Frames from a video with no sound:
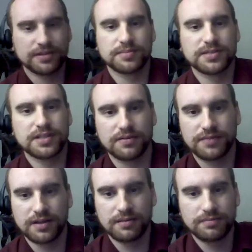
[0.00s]
themselves.
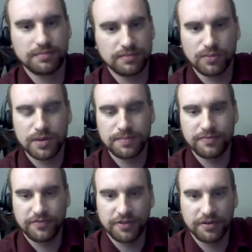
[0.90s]
They went
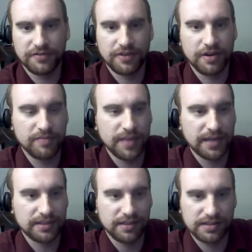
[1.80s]
far enough
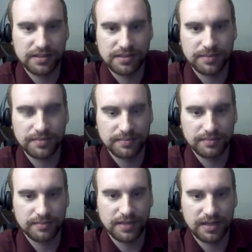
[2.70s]
back to listen to some
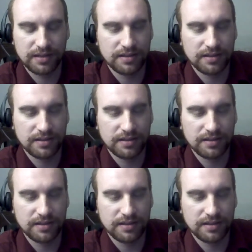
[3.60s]
Hank.